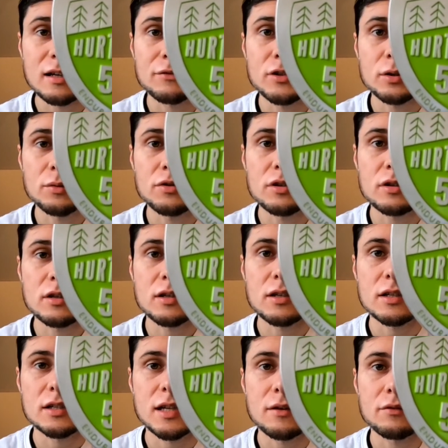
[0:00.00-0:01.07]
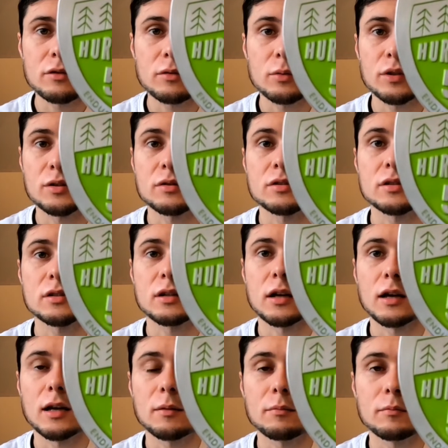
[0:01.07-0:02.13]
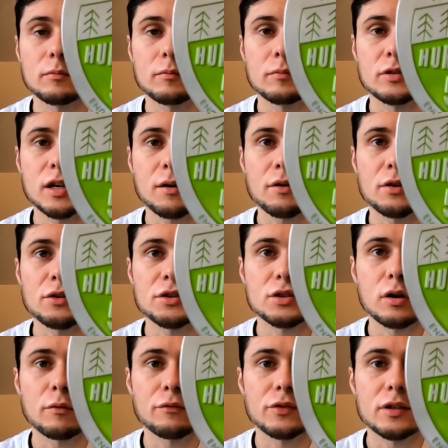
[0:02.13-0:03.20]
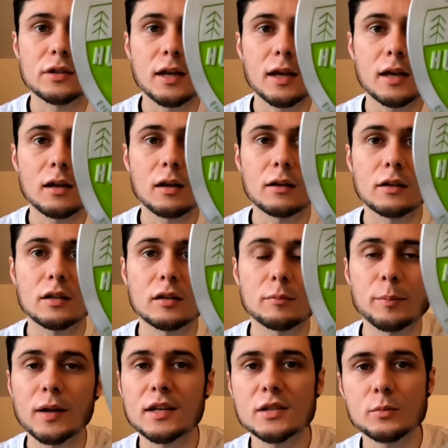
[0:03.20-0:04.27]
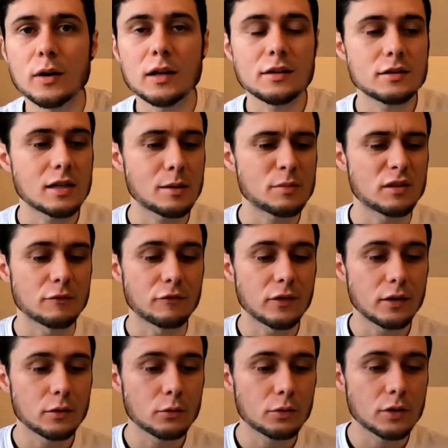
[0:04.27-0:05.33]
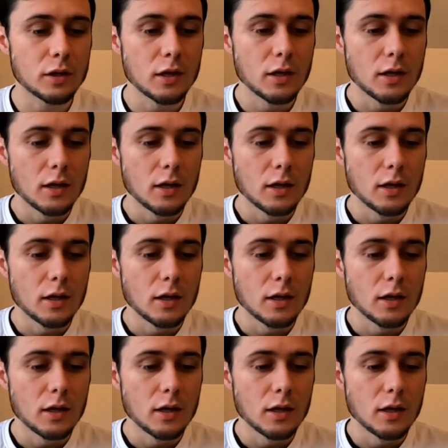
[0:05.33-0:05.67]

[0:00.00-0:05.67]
out of 237, which was cherry on the top for the day, like to place well in terms of the field.